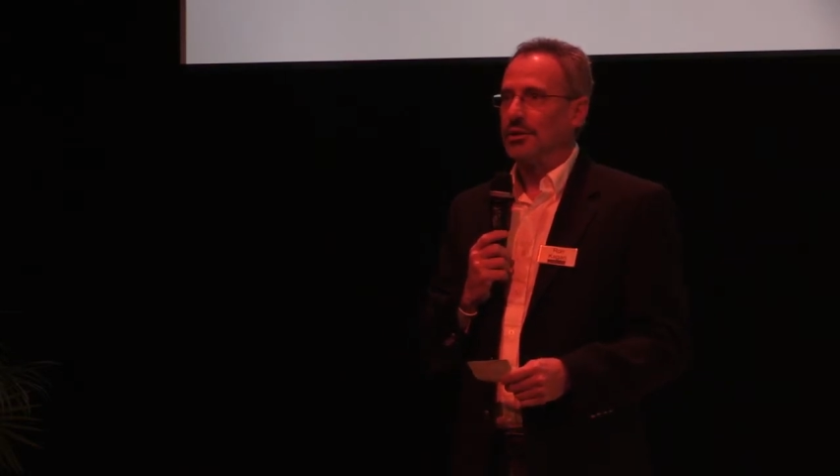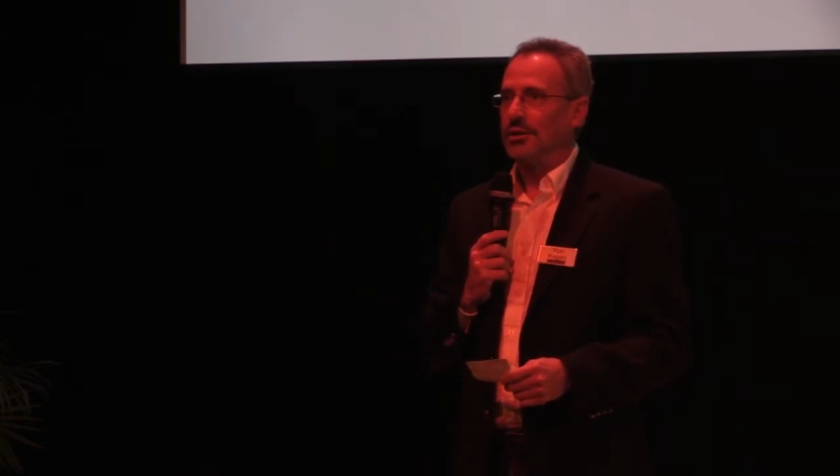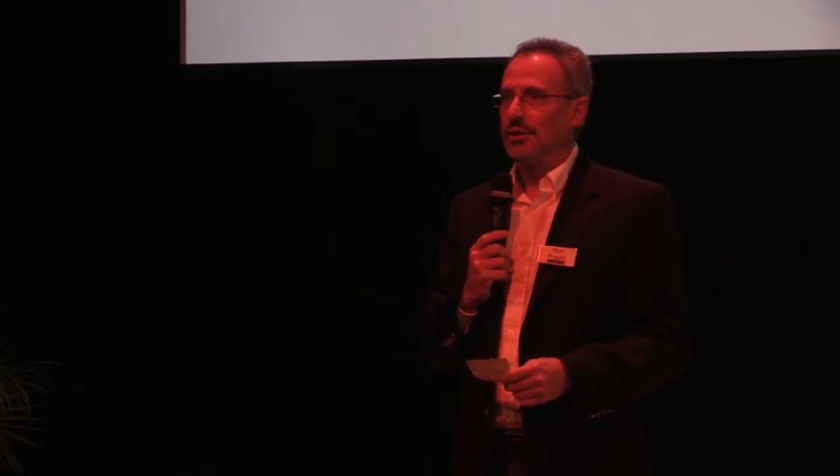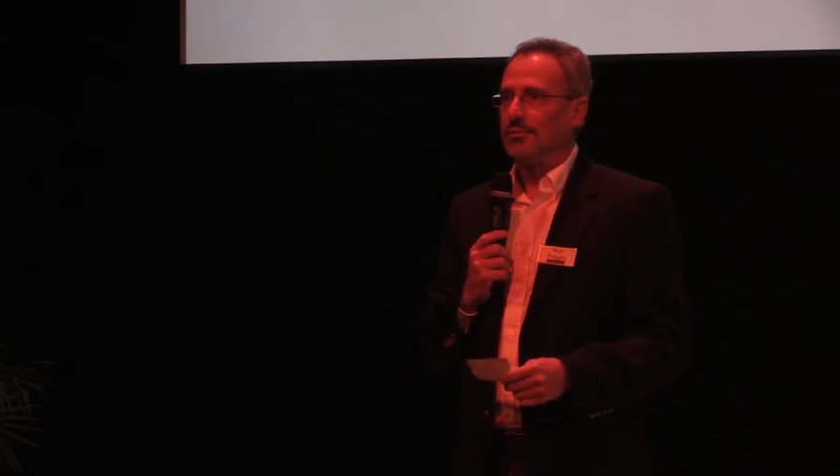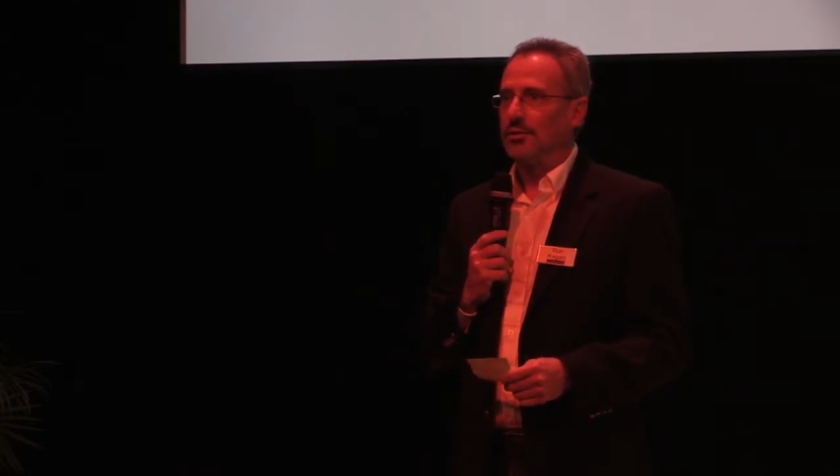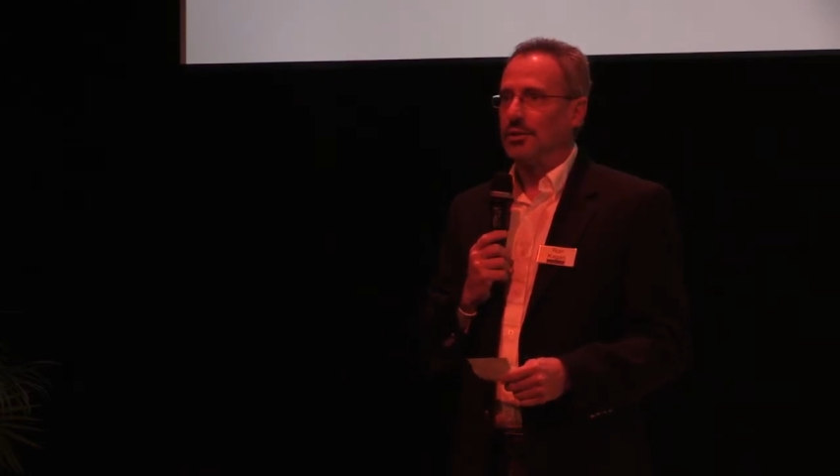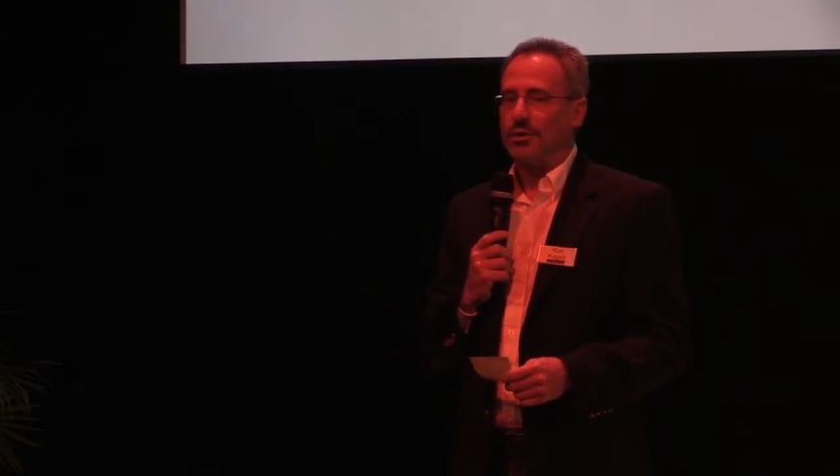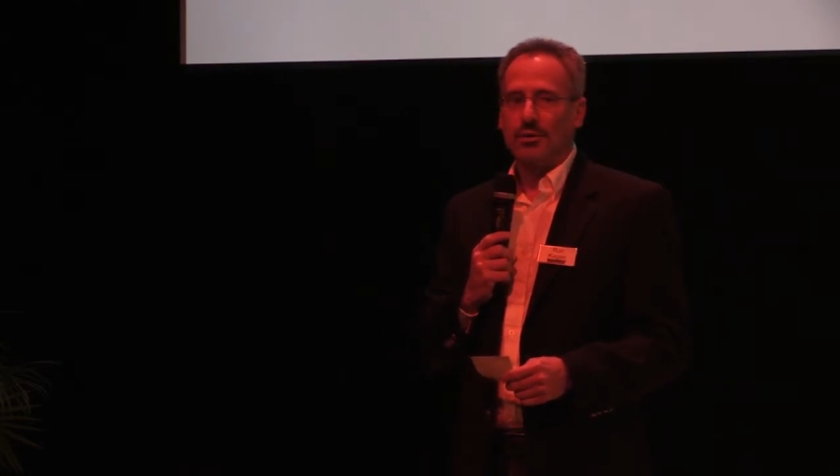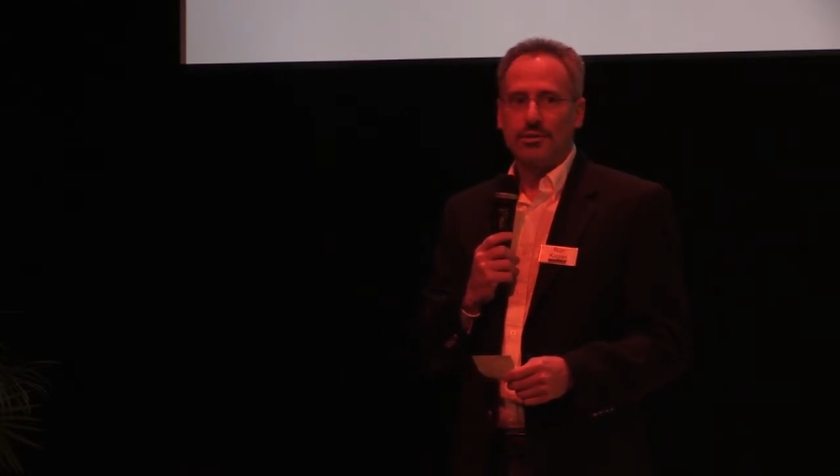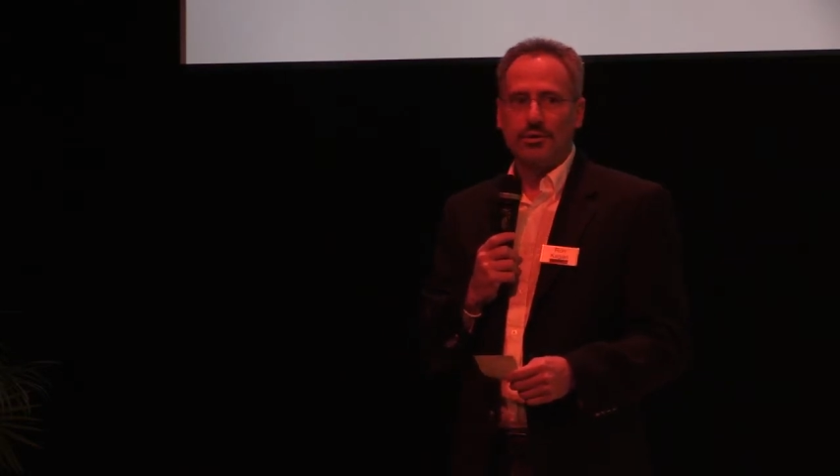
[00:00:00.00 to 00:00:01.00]
but we
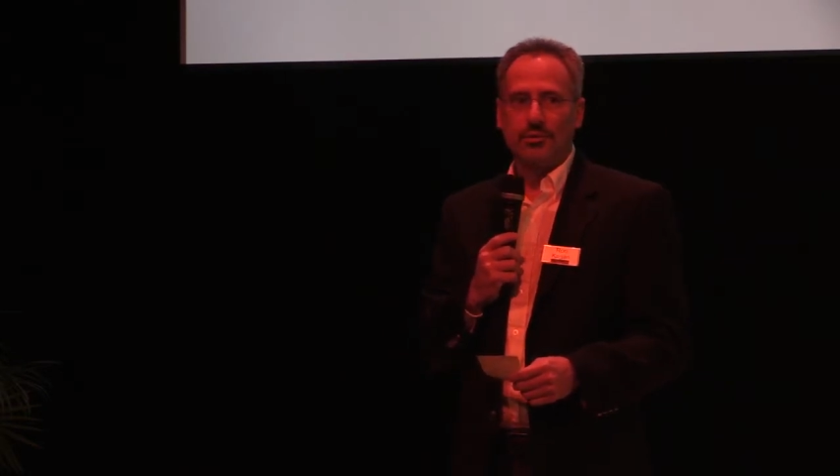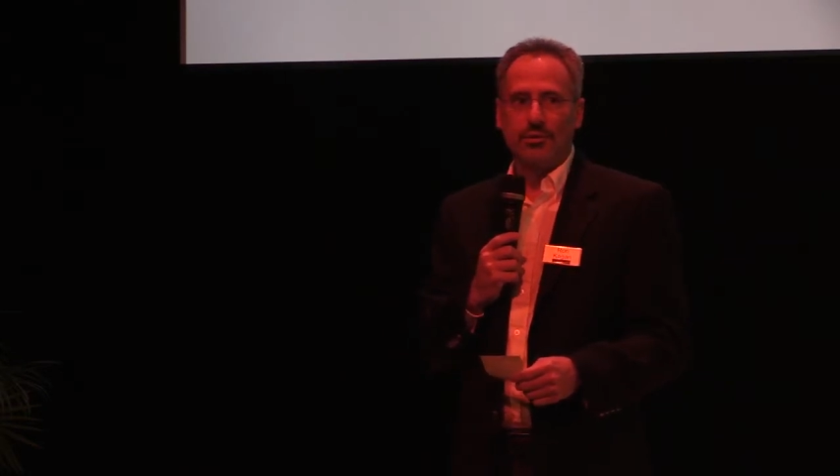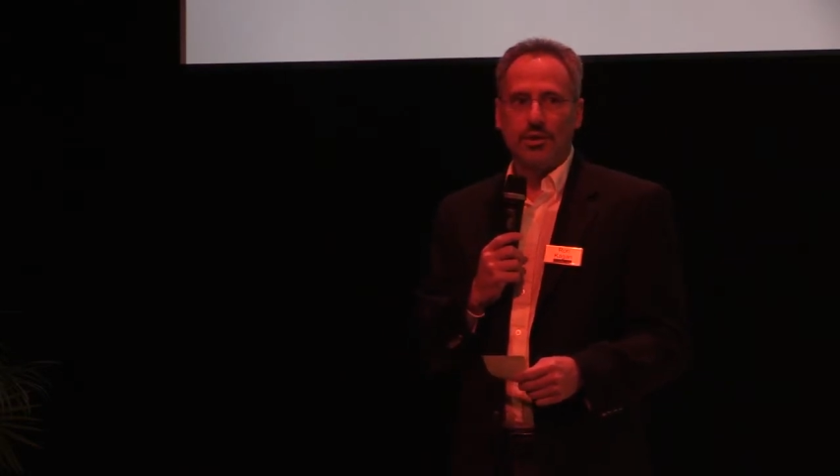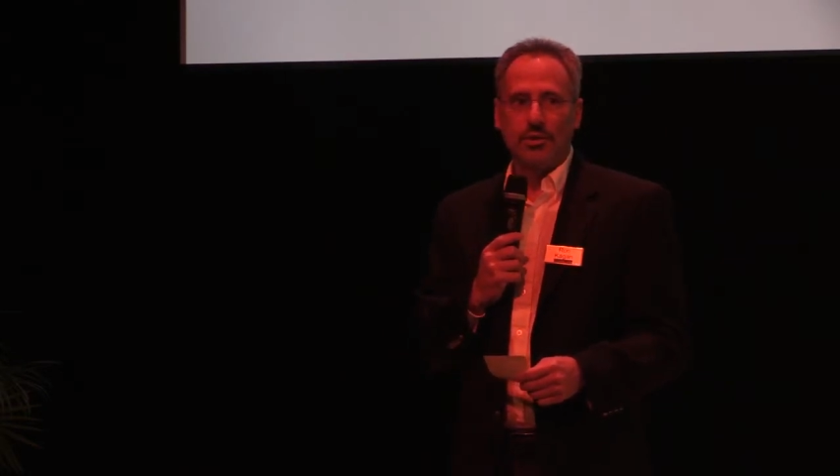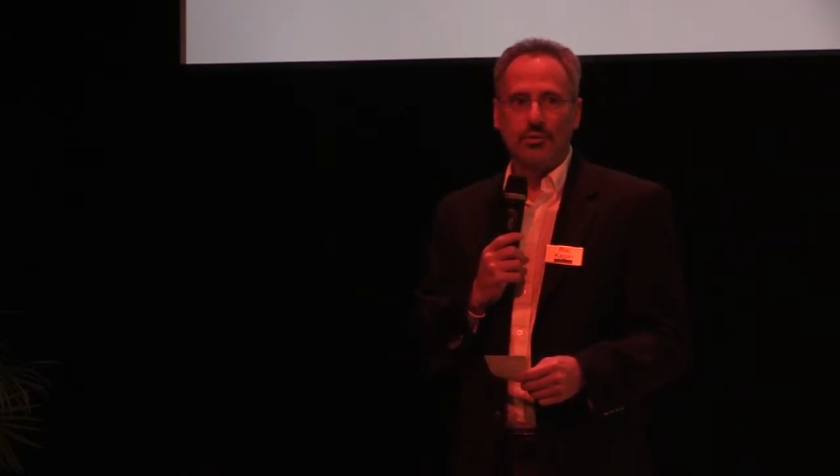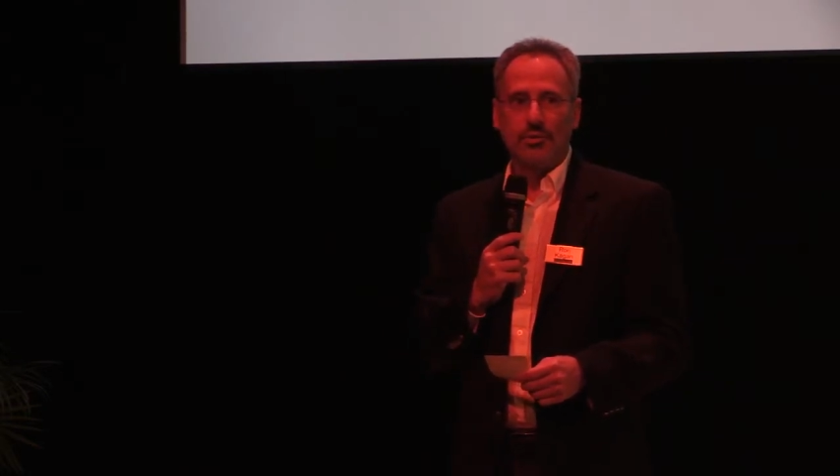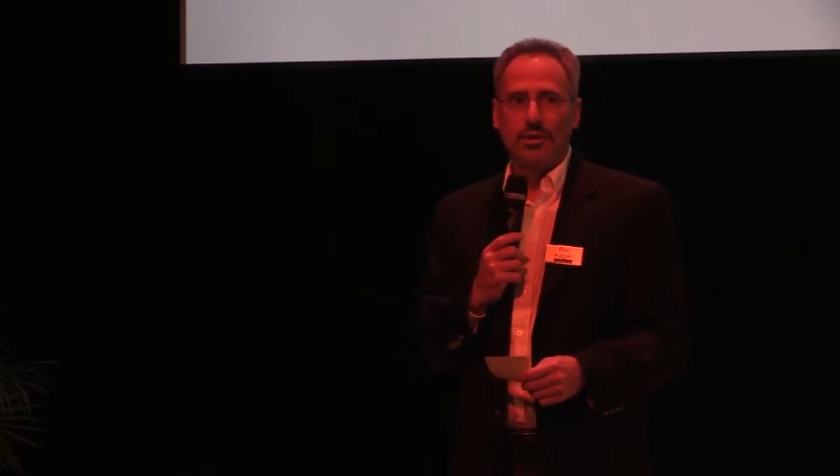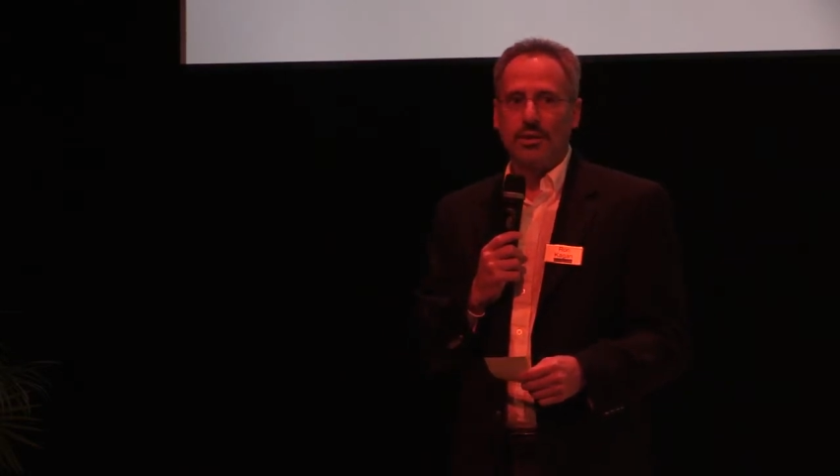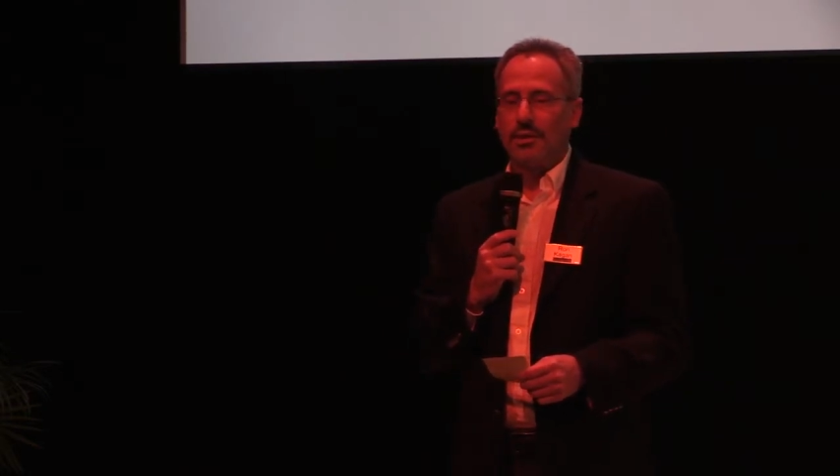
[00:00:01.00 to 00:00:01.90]
also know